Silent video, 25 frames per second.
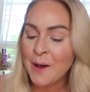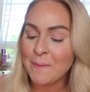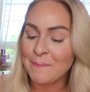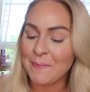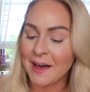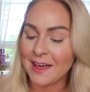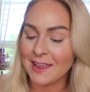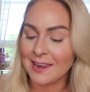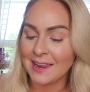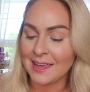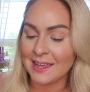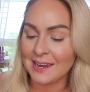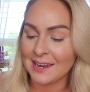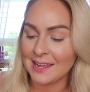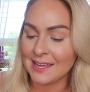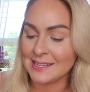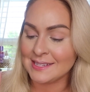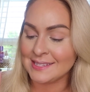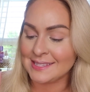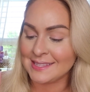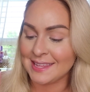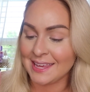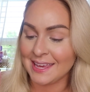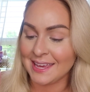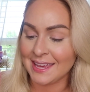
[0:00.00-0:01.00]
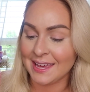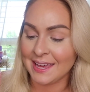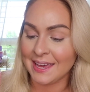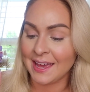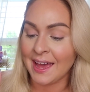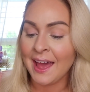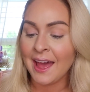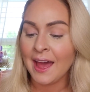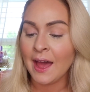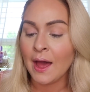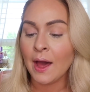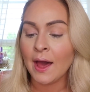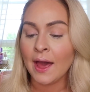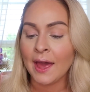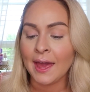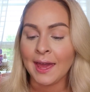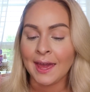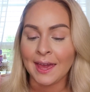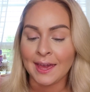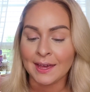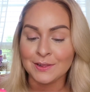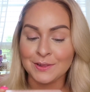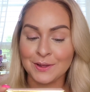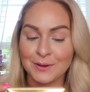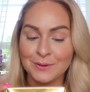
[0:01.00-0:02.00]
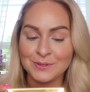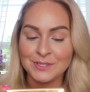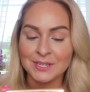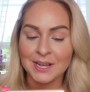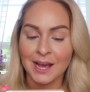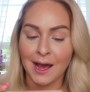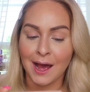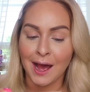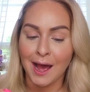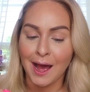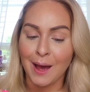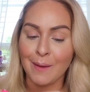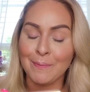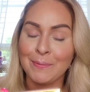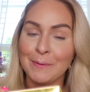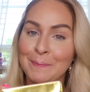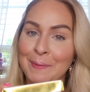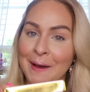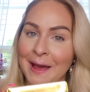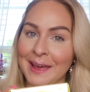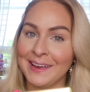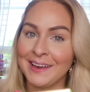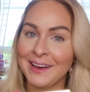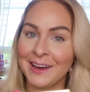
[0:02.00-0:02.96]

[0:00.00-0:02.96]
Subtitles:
But it is the Halo Top by